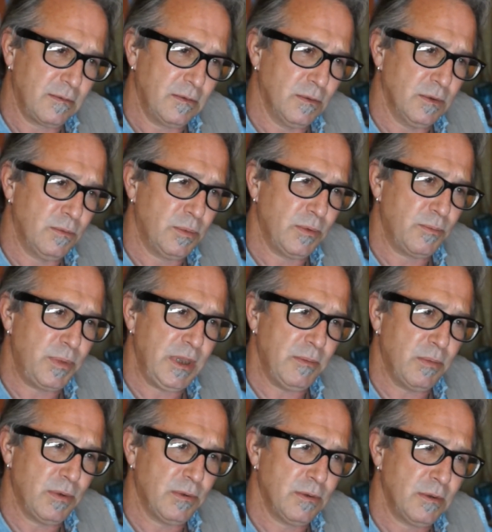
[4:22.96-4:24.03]
group of
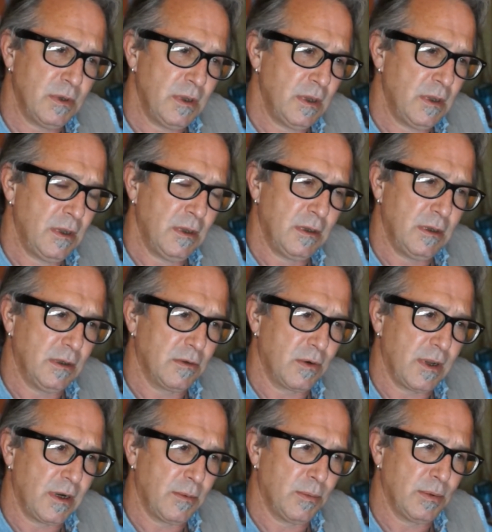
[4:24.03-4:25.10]
people,
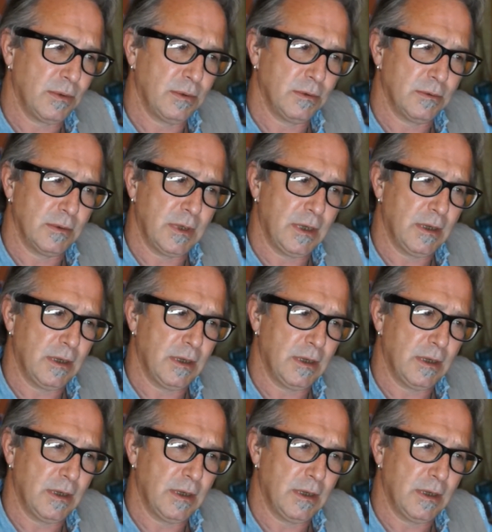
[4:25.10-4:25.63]
incredible